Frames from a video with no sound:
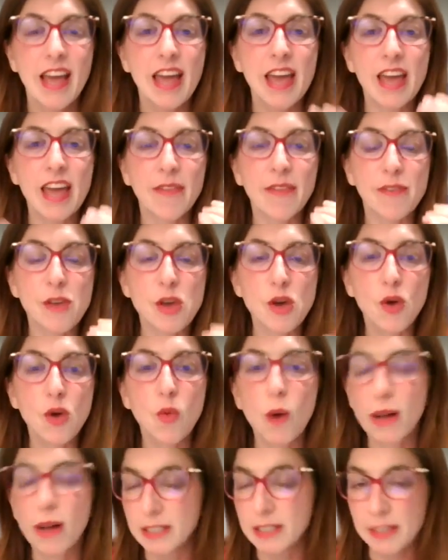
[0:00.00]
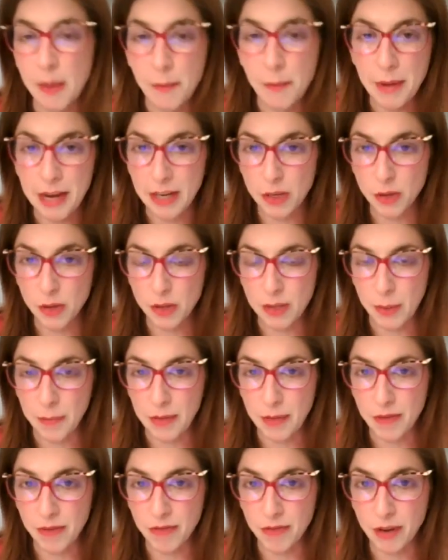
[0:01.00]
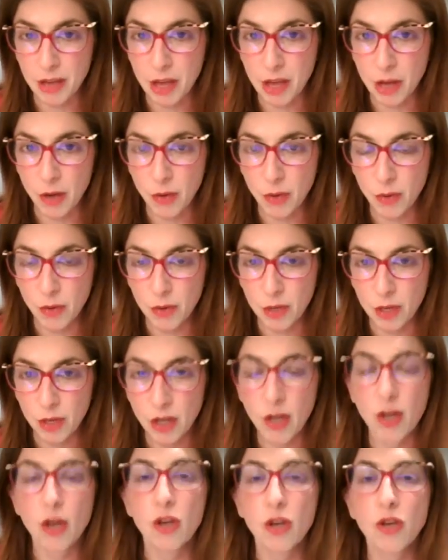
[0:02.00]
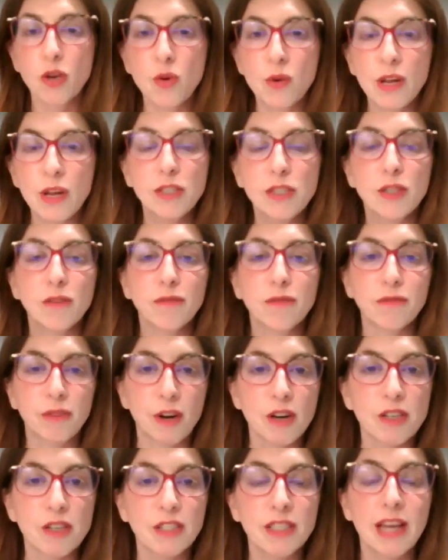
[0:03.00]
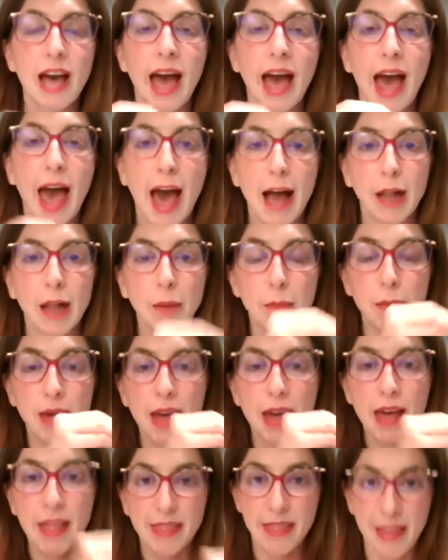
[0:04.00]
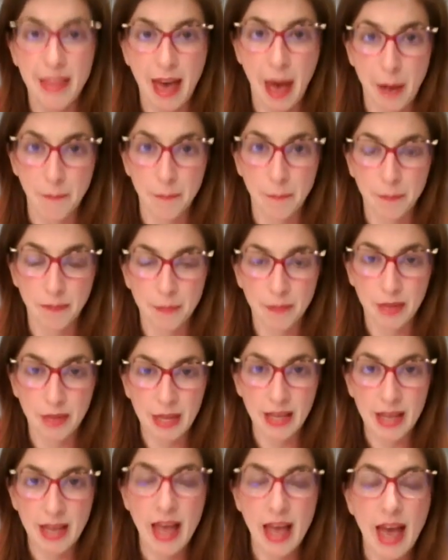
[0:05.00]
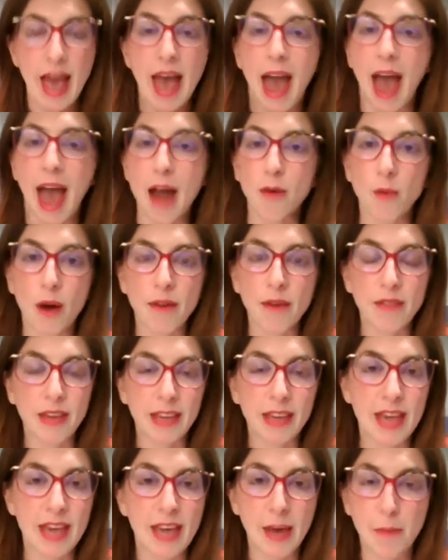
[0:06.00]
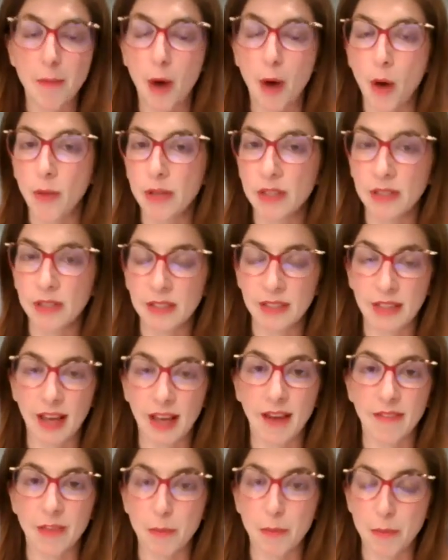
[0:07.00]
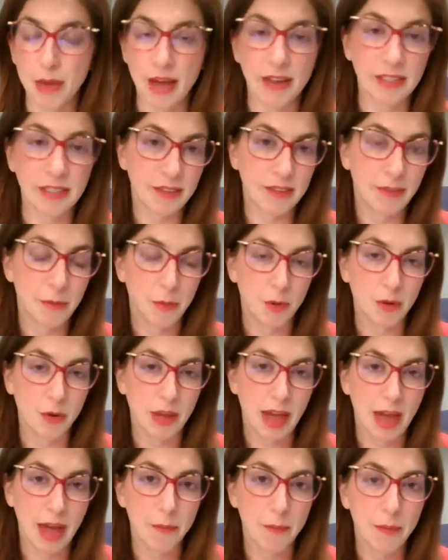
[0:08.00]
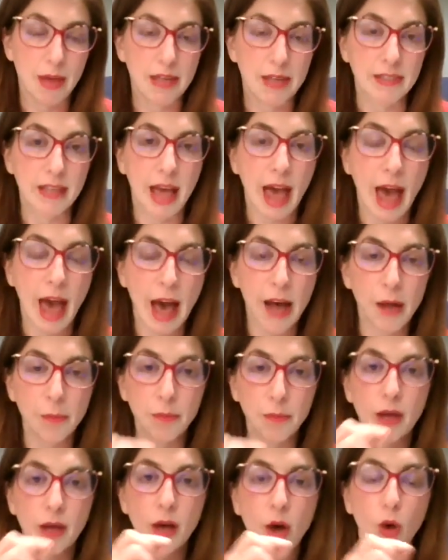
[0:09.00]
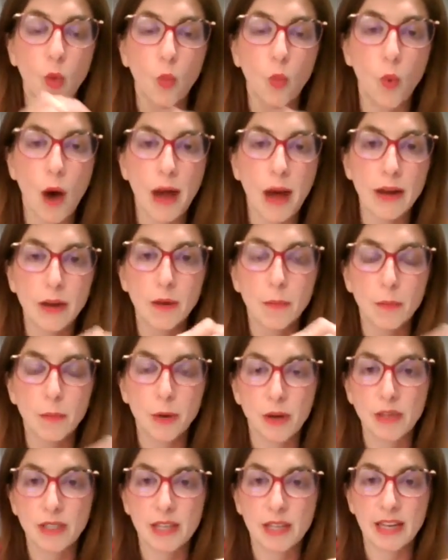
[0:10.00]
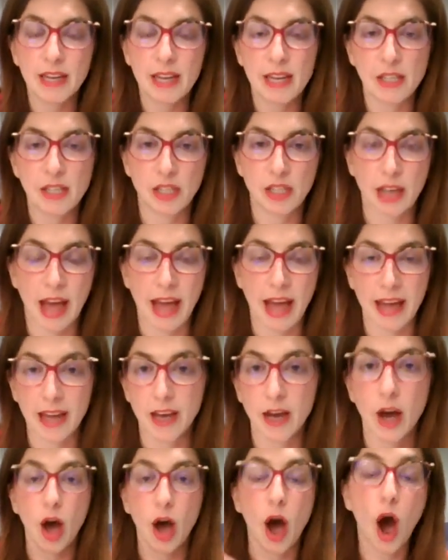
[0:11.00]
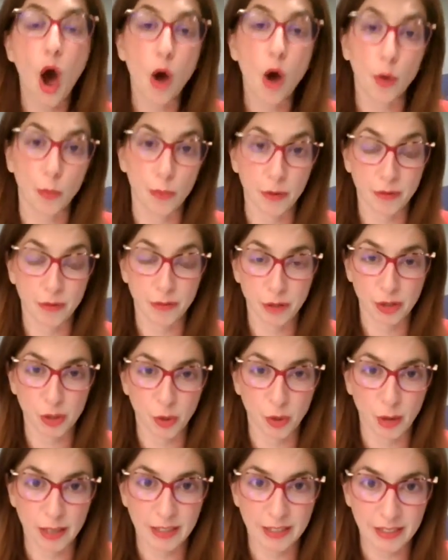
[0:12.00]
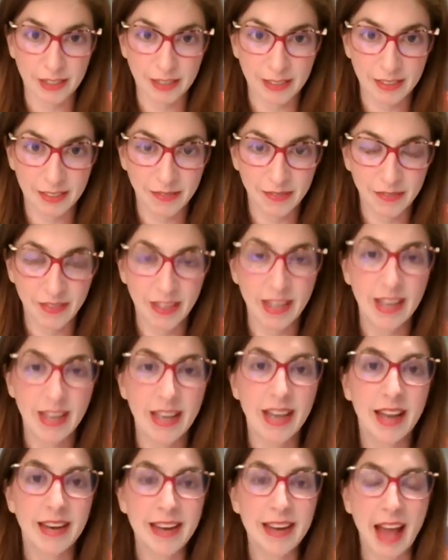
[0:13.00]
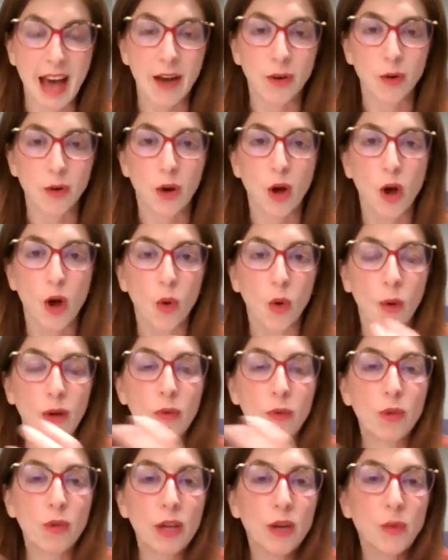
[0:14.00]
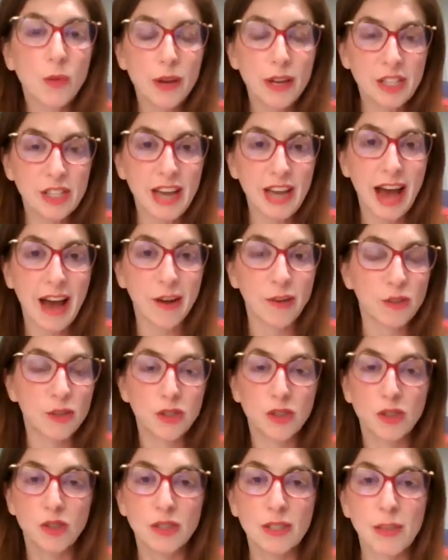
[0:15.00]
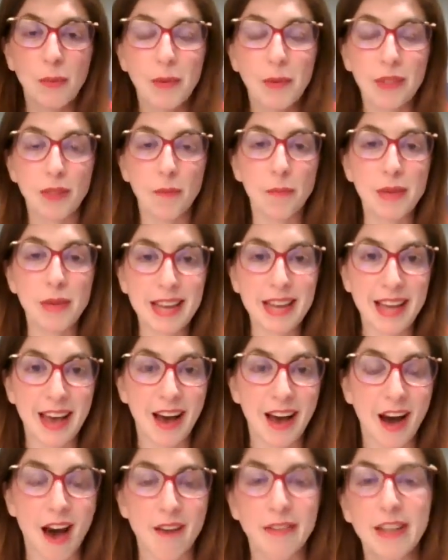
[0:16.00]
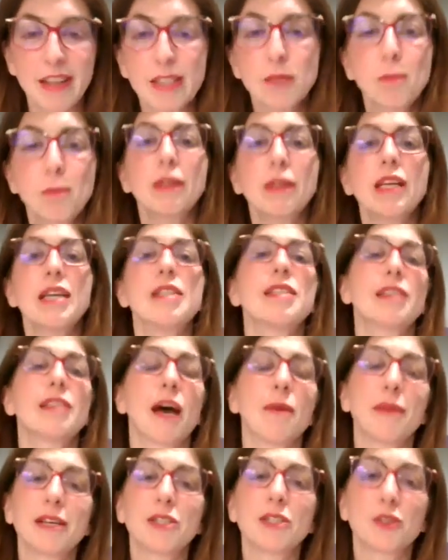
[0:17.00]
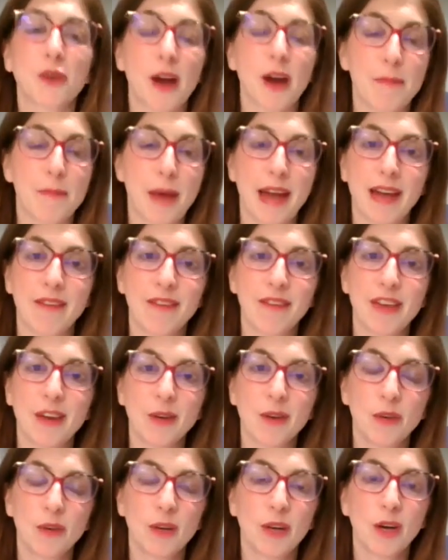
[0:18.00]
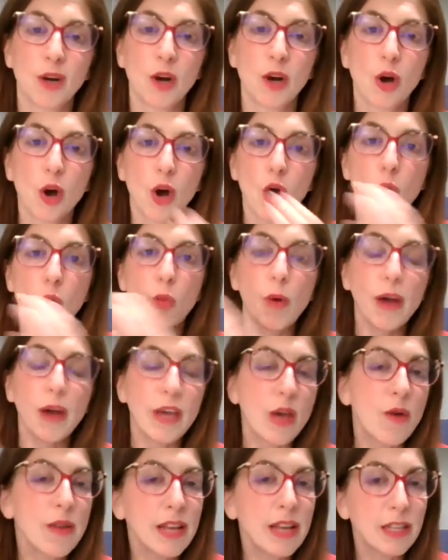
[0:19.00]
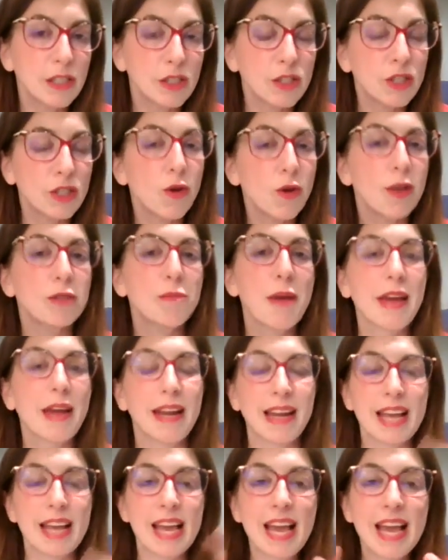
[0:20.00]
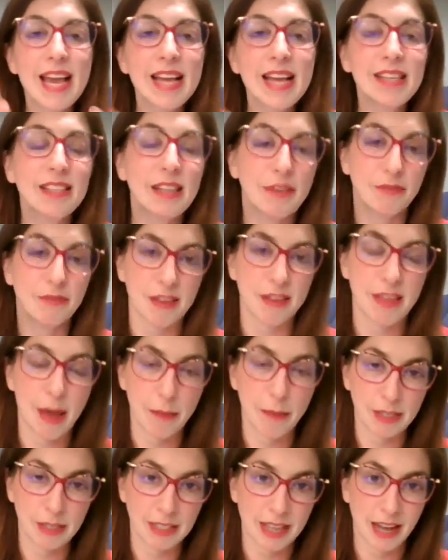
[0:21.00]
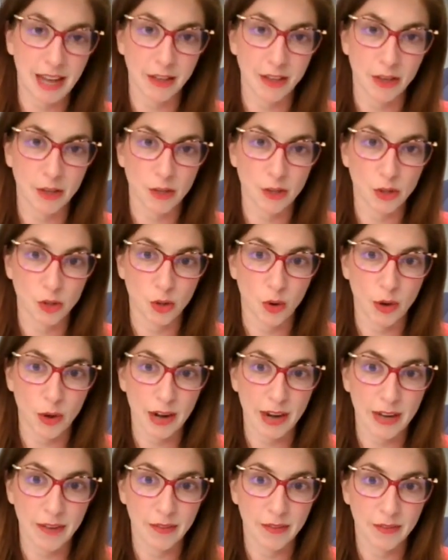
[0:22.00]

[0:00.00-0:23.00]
If you want somebody to do something for you, you need to first help them. And one of the key components of the Beyond TV Bootcamp is help one person each day, HOPE for short. Now, when we reach out to someone in the media, often it's, please tell my story, I beg of you. What you need to do is make it easy for them to tell your story.